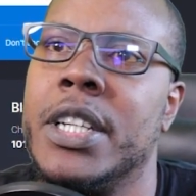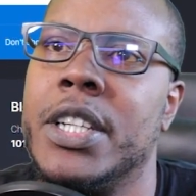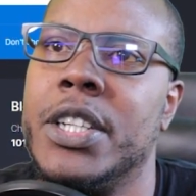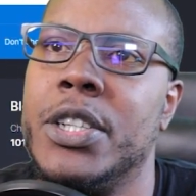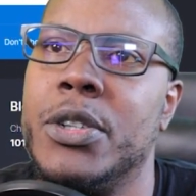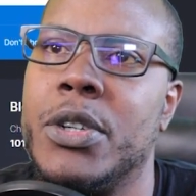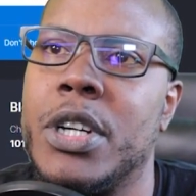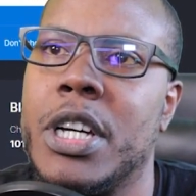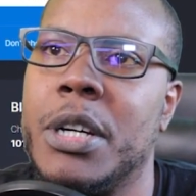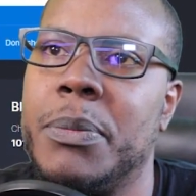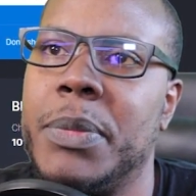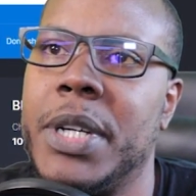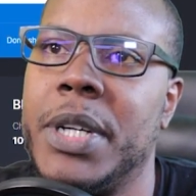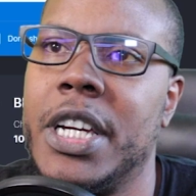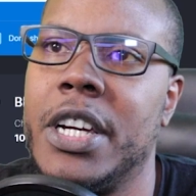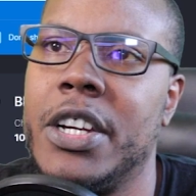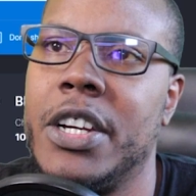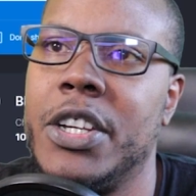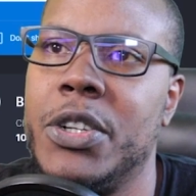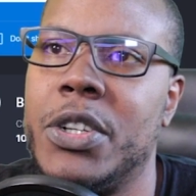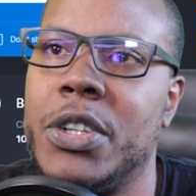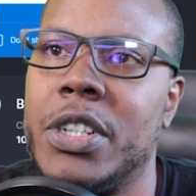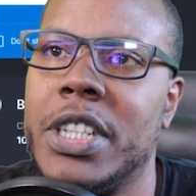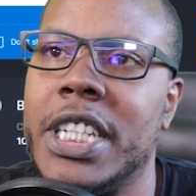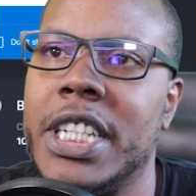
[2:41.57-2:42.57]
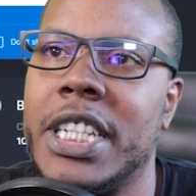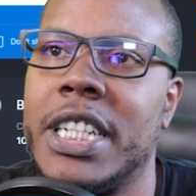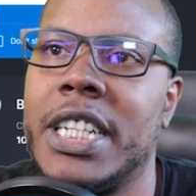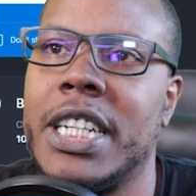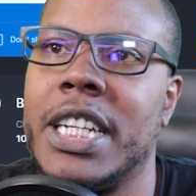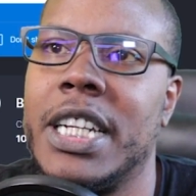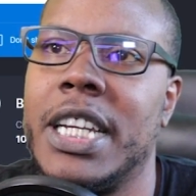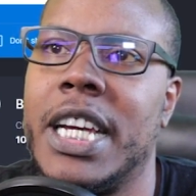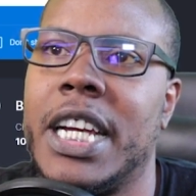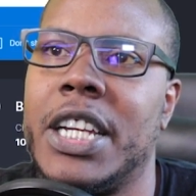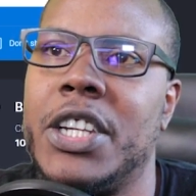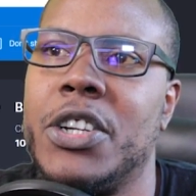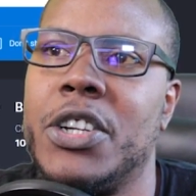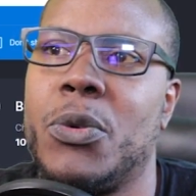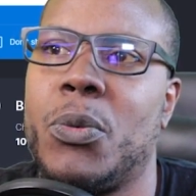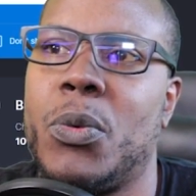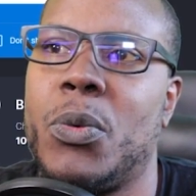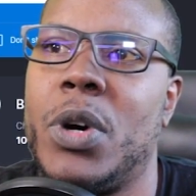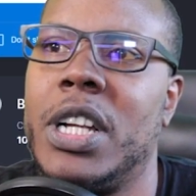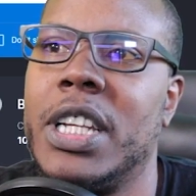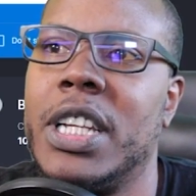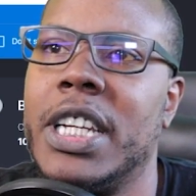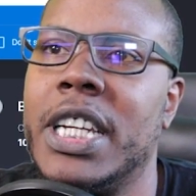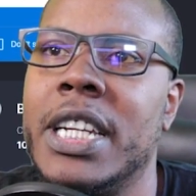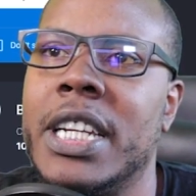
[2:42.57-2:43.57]
You come here, you click connect your
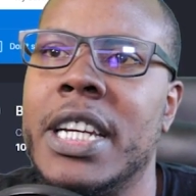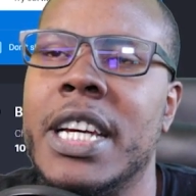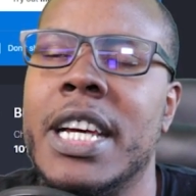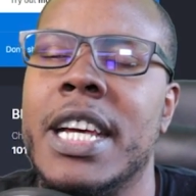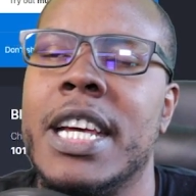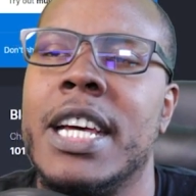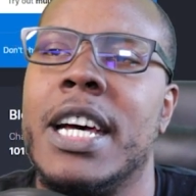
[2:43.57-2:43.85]
wallet.